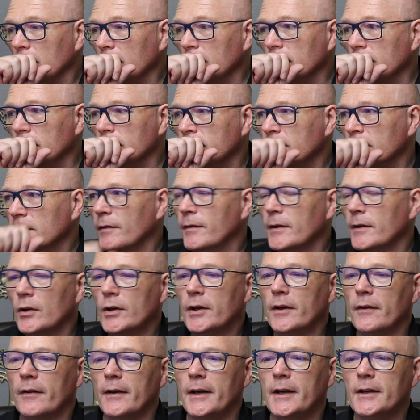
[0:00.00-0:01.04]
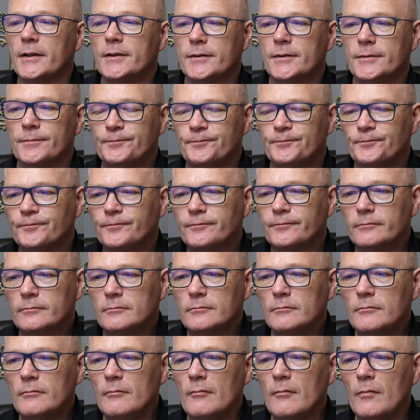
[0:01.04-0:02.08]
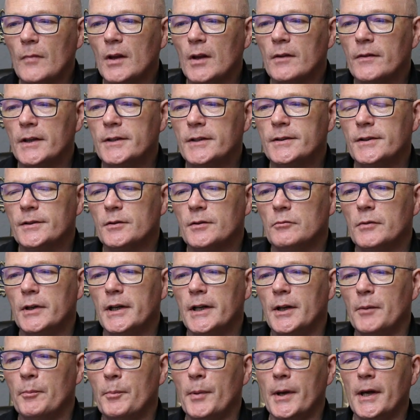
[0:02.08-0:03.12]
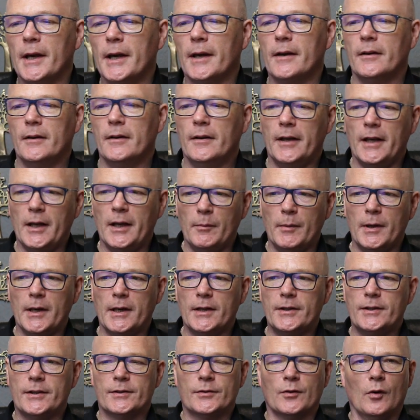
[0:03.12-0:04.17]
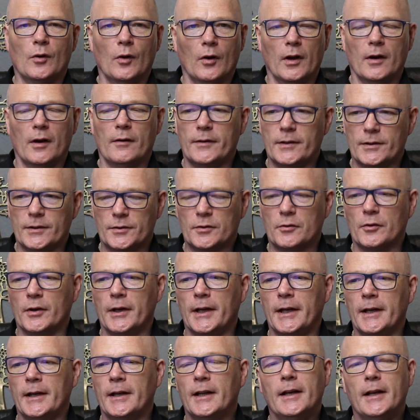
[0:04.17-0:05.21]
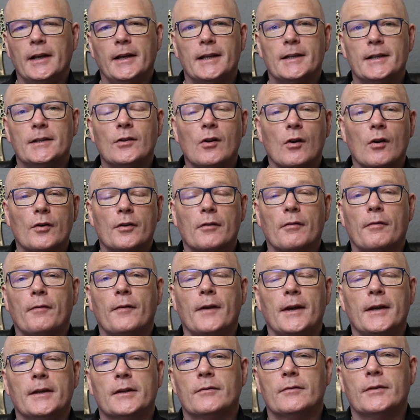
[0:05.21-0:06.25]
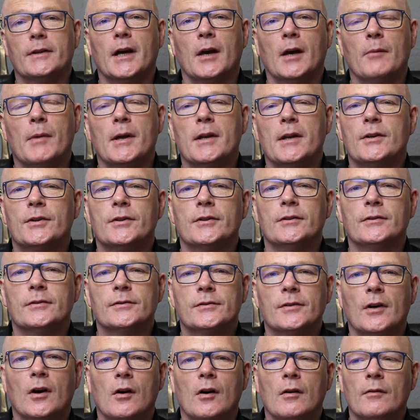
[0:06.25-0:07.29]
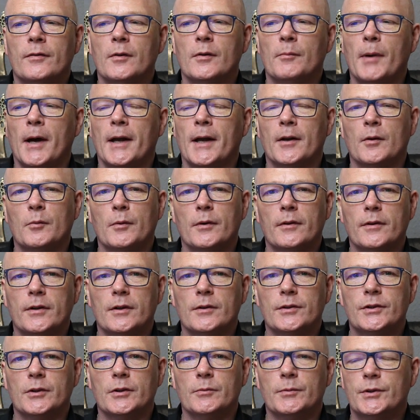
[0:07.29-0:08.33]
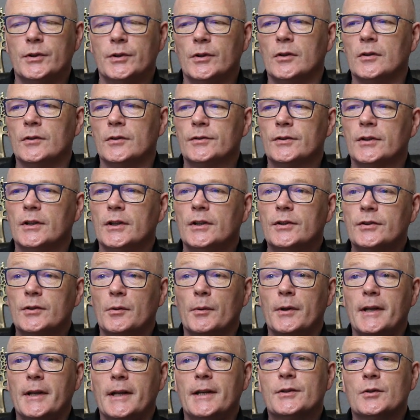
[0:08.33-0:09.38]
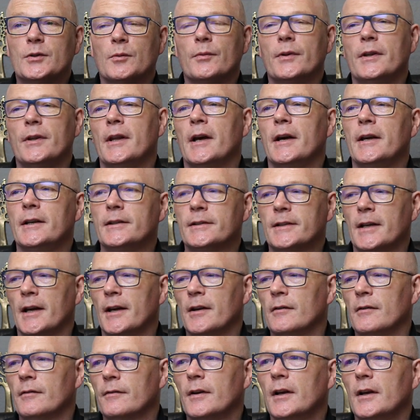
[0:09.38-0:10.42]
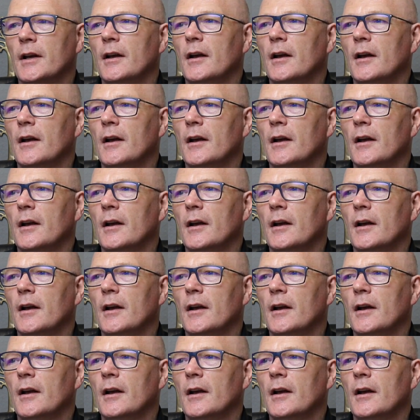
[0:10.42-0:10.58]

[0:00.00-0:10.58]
if you look at this, this is a really big image. It's all over the screen. It's not going to fit into the dimensions of the banner with YouTube Shorts. So we need something that is kind of